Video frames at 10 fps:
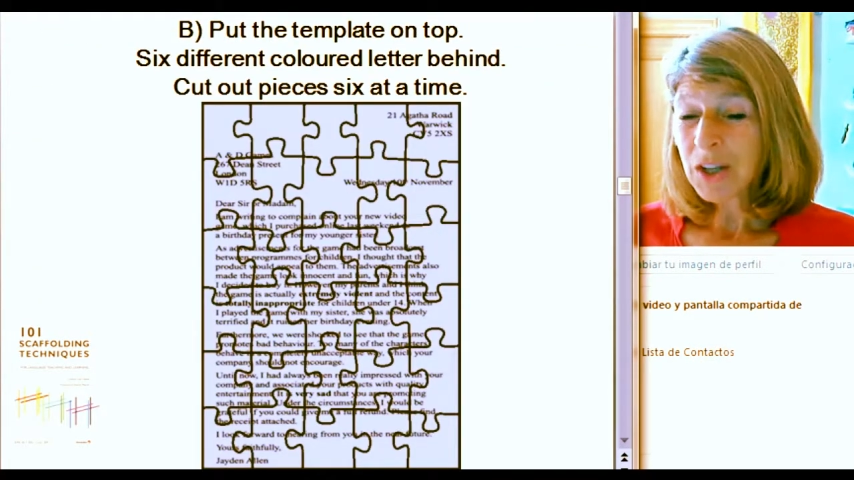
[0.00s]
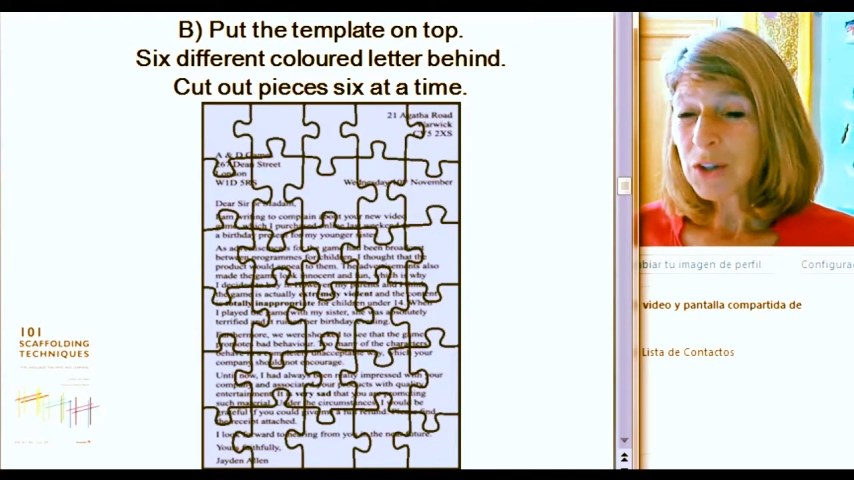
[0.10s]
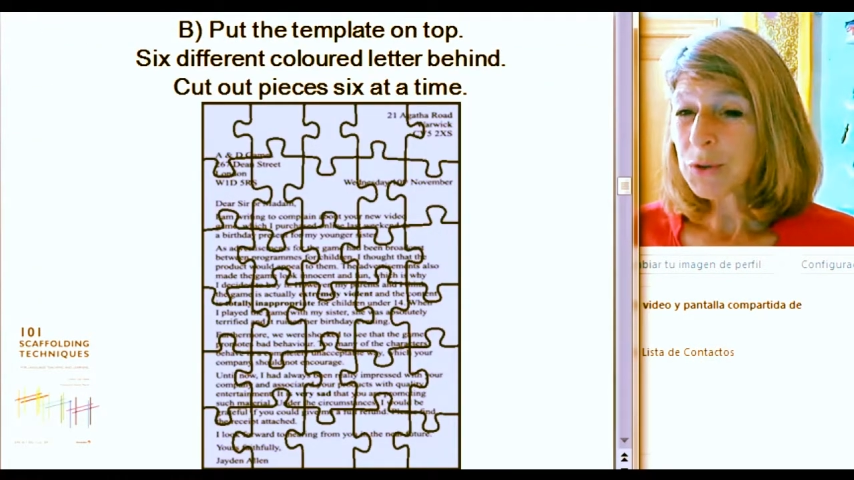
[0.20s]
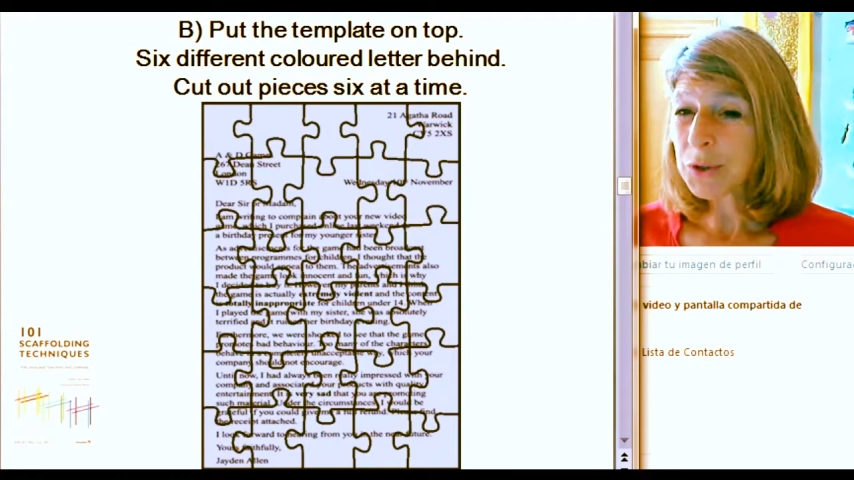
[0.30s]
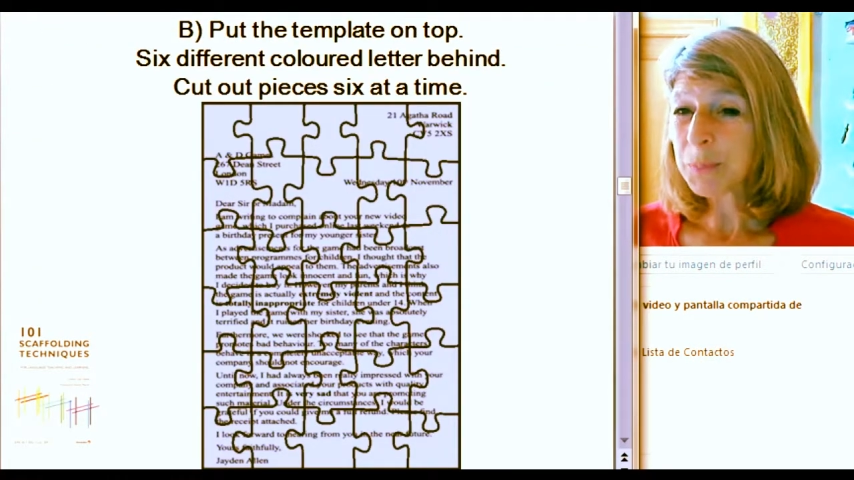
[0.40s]
You
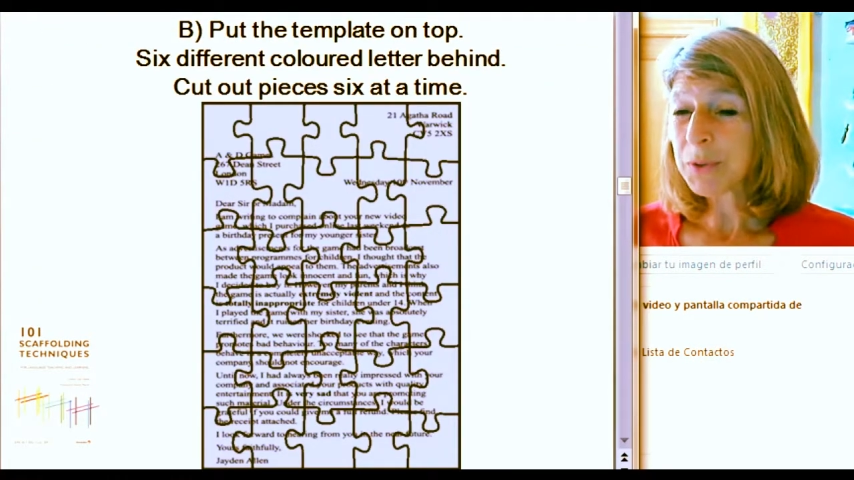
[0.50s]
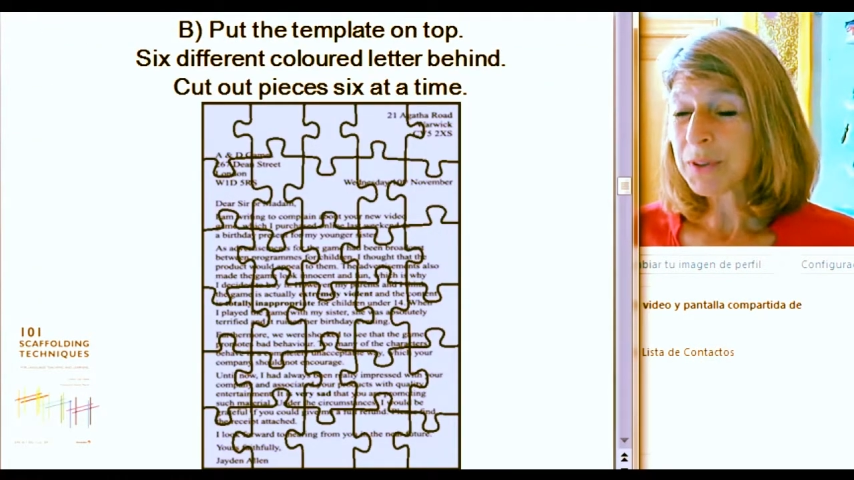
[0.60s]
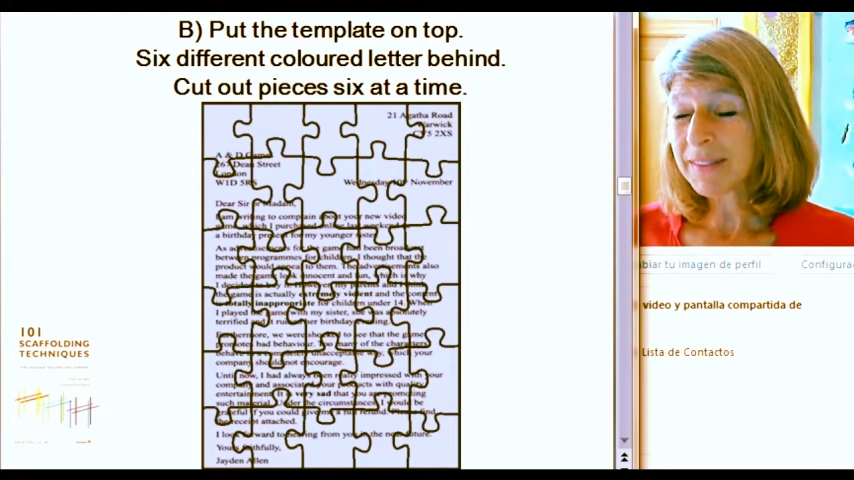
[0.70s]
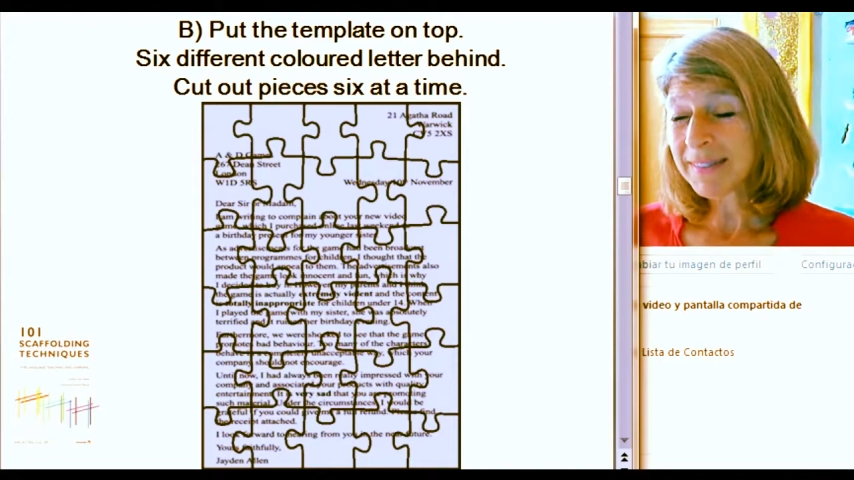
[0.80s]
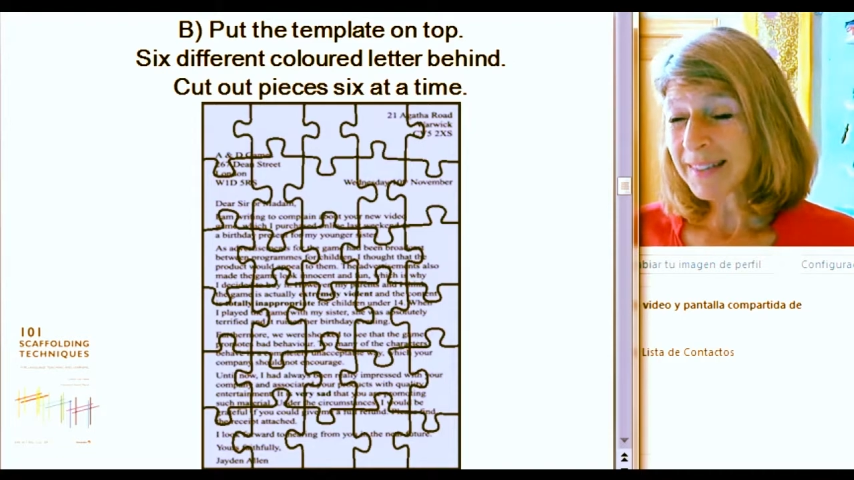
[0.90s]
can put
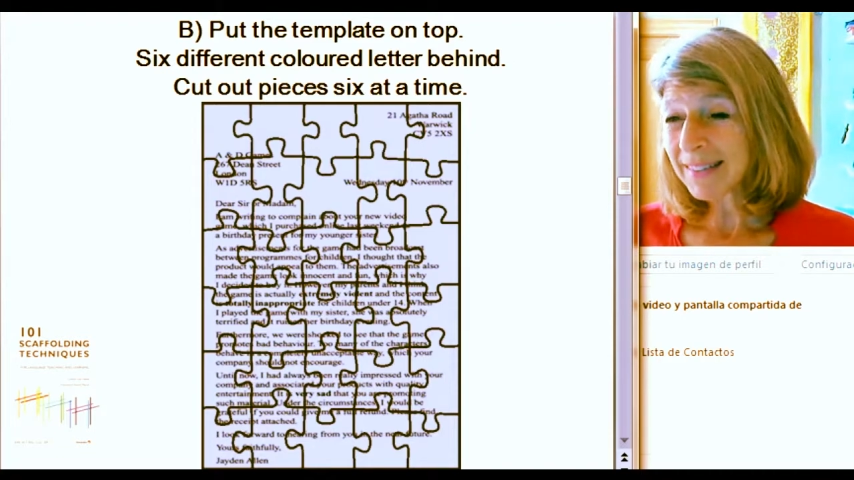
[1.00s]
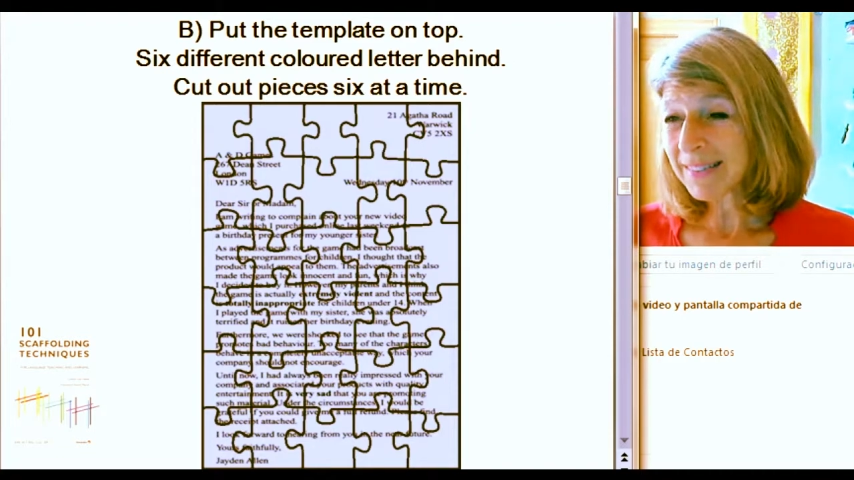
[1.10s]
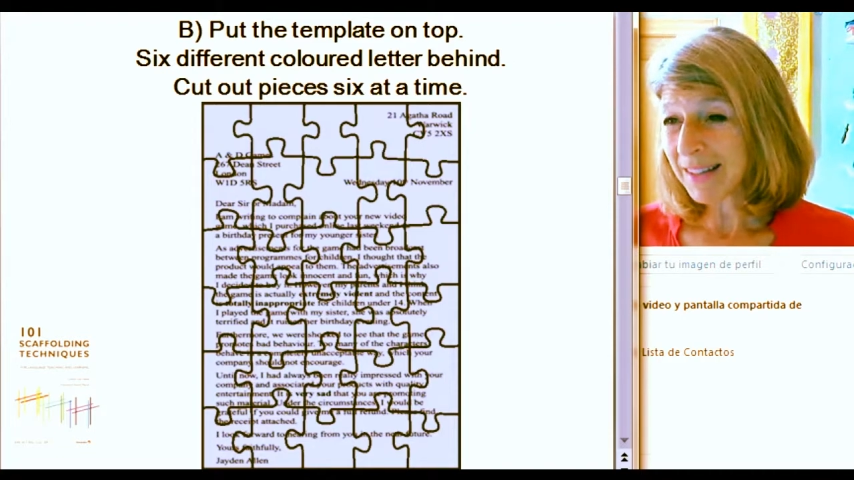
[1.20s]
6